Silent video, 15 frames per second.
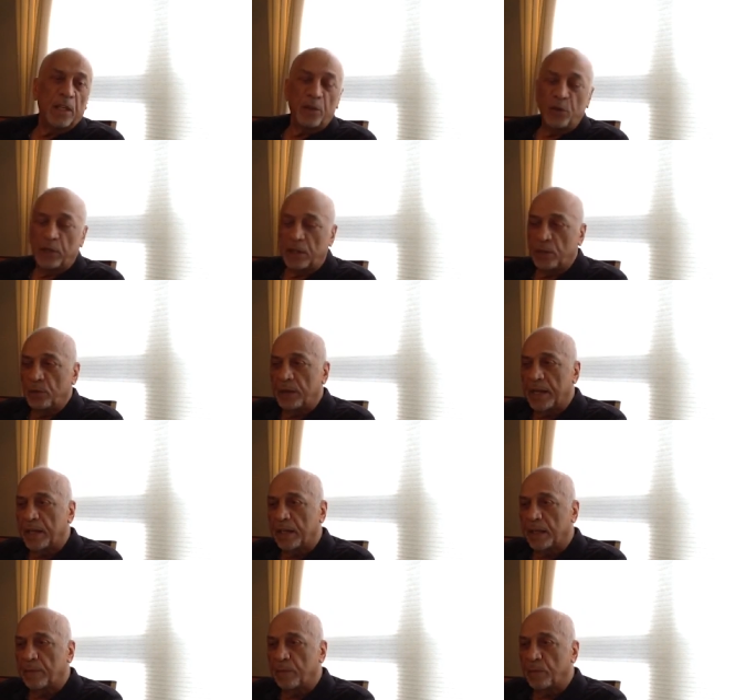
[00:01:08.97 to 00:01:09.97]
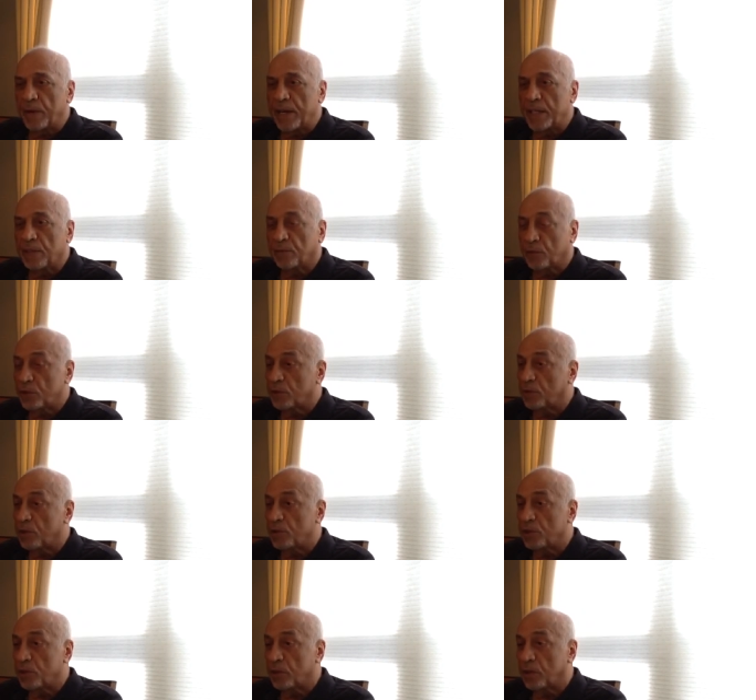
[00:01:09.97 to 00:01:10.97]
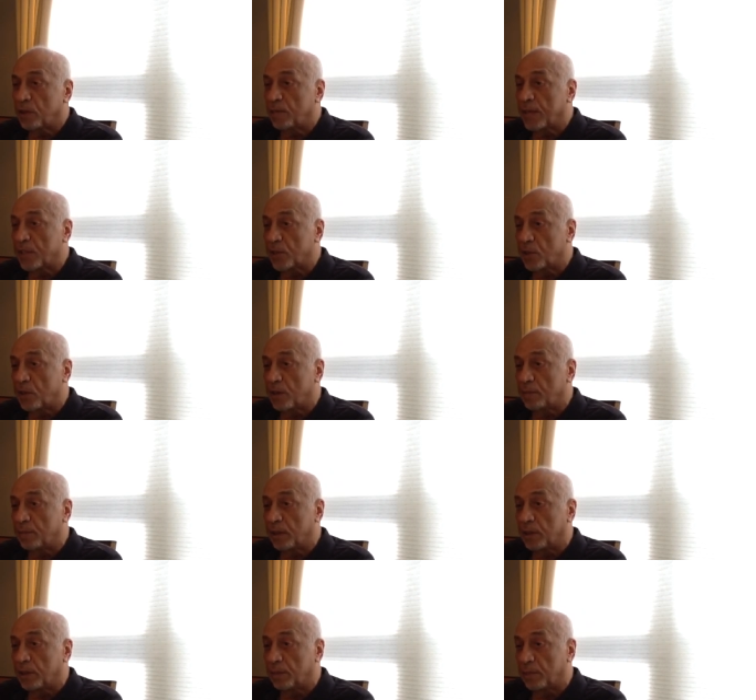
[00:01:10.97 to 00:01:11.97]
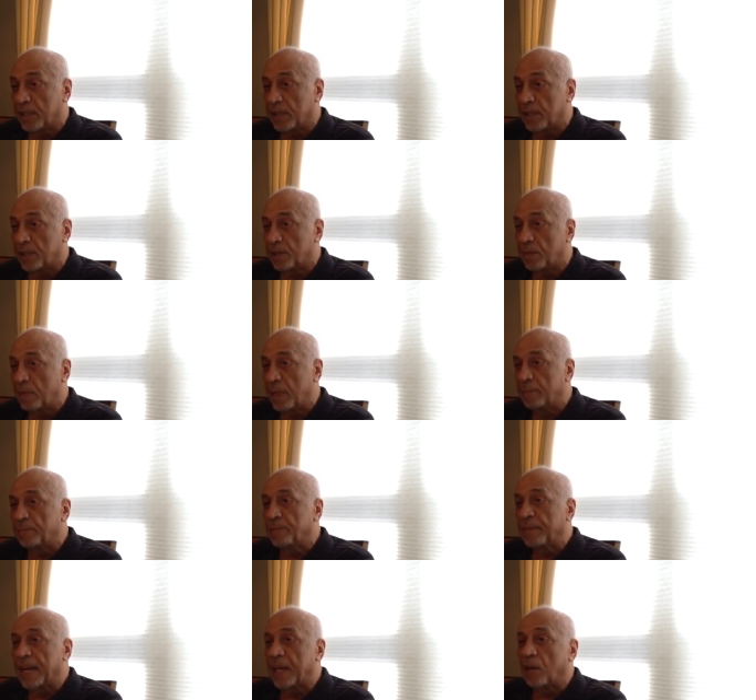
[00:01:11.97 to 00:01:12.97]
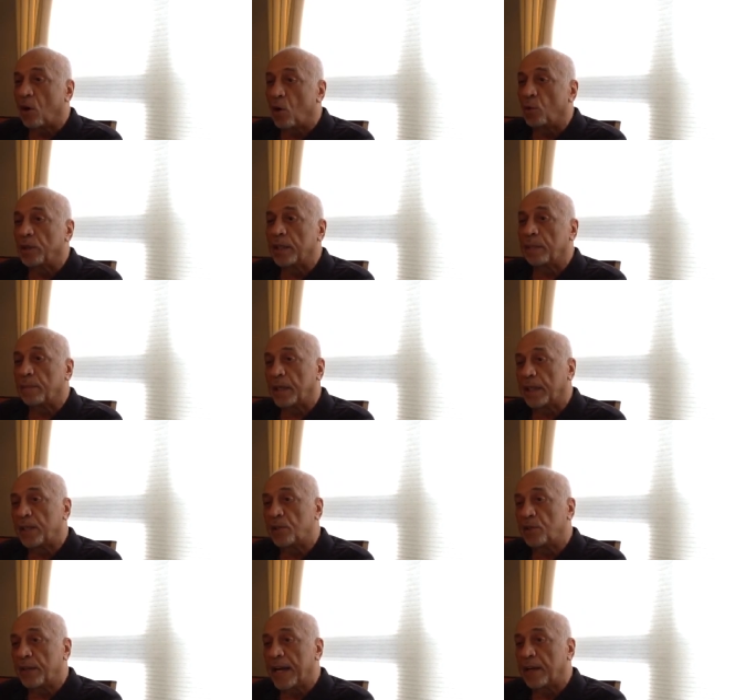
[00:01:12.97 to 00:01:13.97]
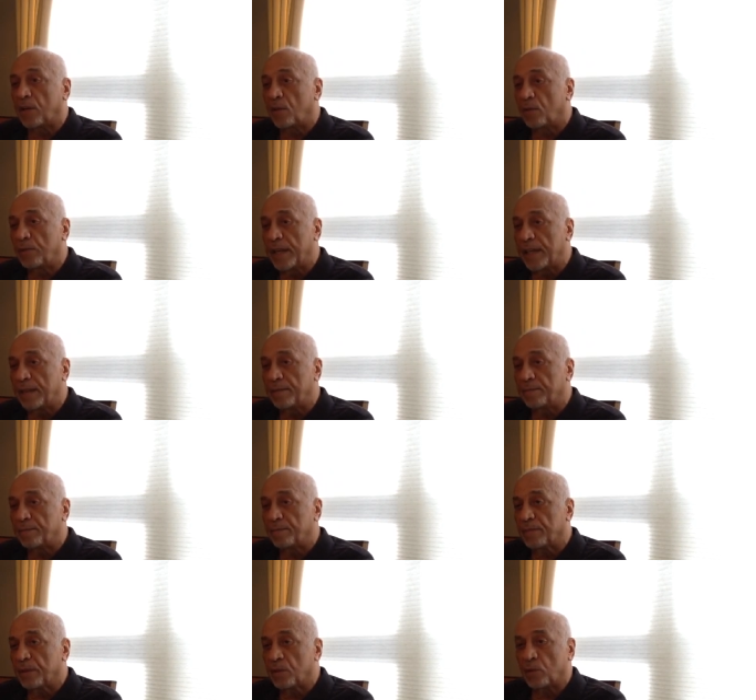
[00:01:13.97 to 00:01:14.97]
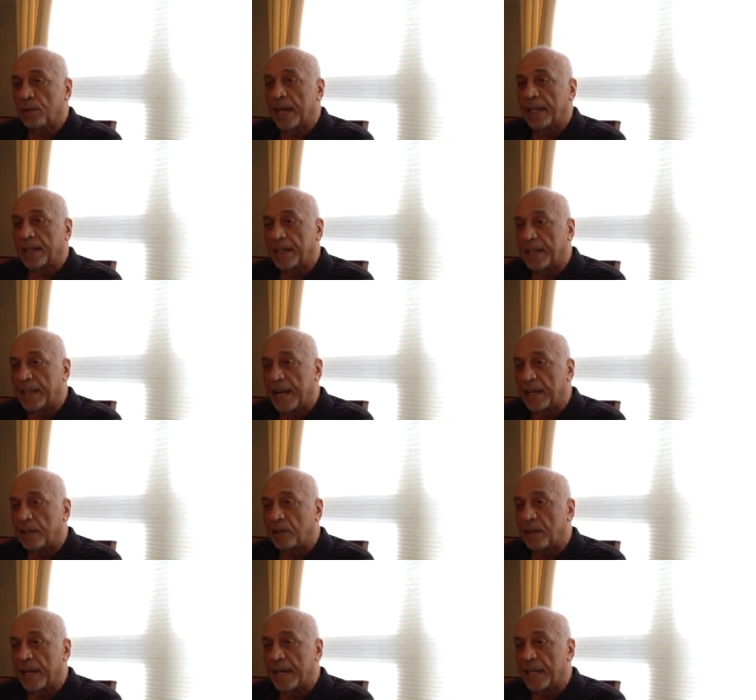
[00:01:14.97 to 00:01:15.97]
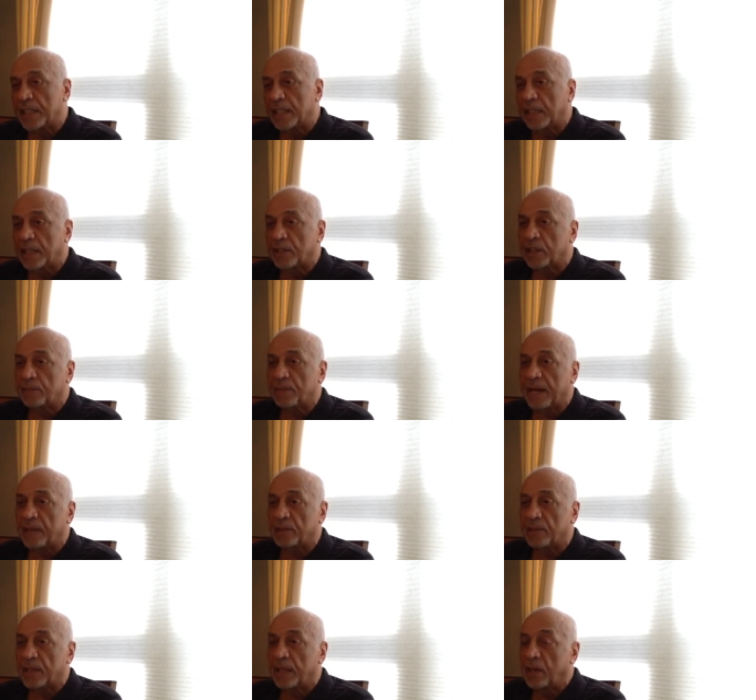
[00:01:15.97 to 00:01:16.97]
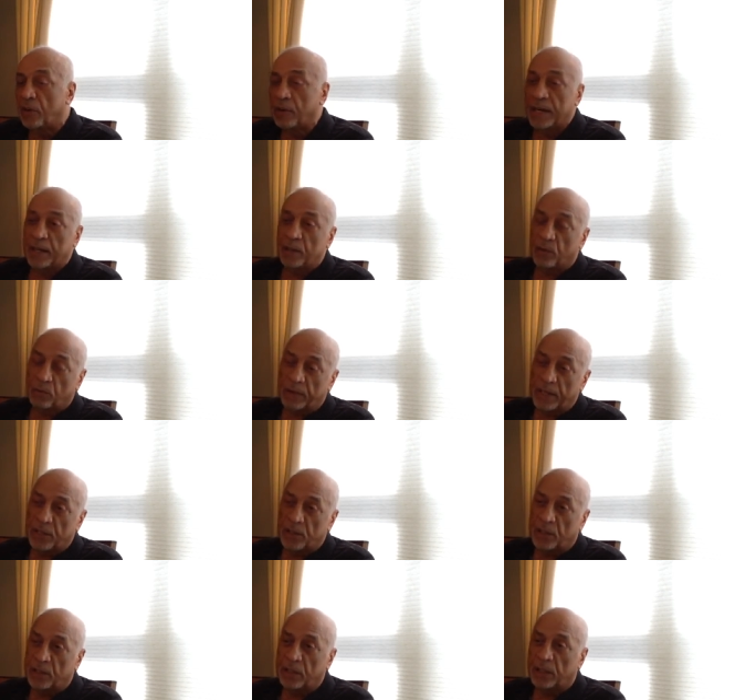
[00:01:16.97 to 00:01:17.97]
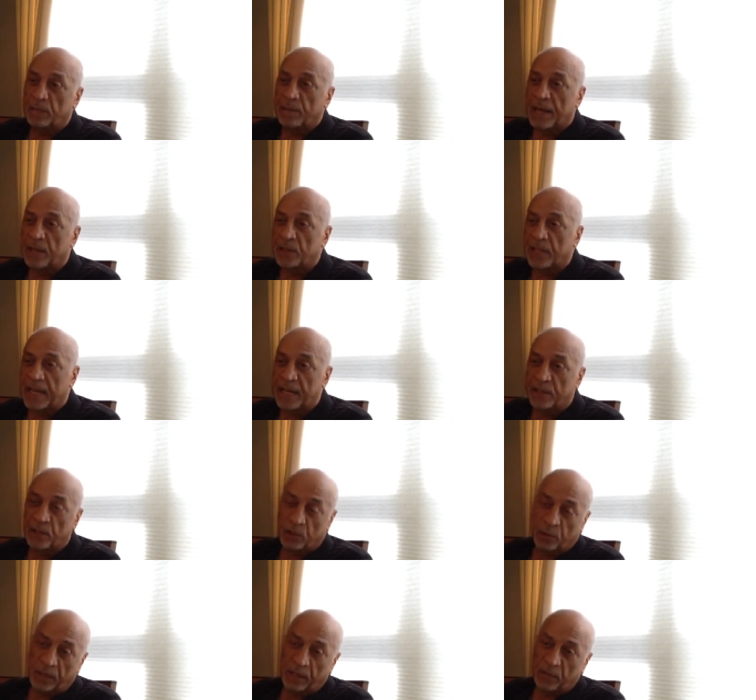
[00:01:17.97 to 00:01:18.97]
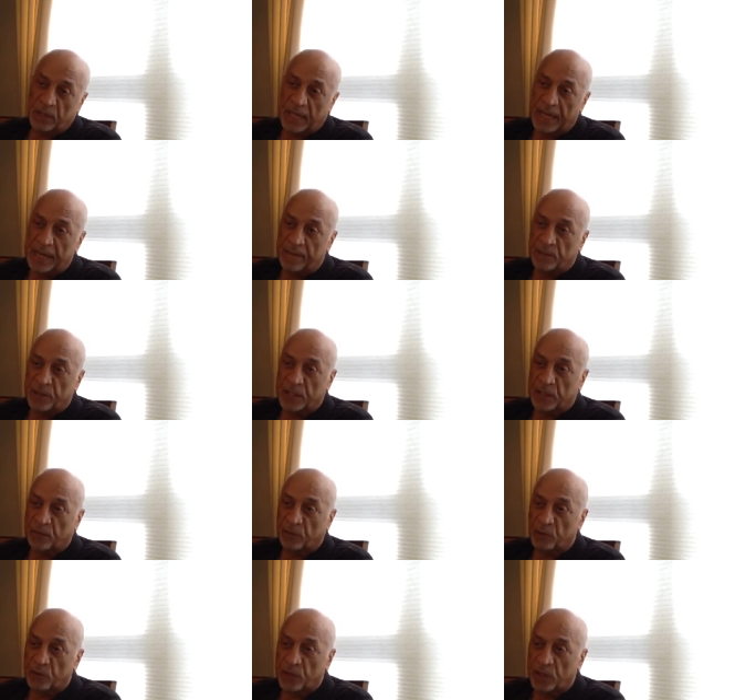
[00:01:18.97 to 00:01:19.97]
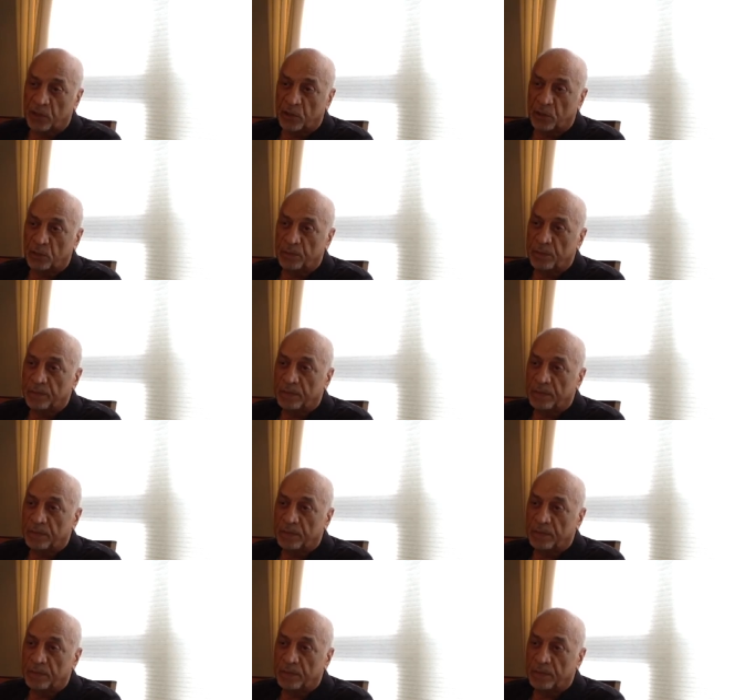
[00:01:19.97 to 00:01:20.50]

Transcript: You can do that a number of ways. First of all, you start off by building a business and holding the money that you got already. Do not let it out of your hands unless it bounces, or out of your race until it bounces 8 to 12 times. That's the first thing you do.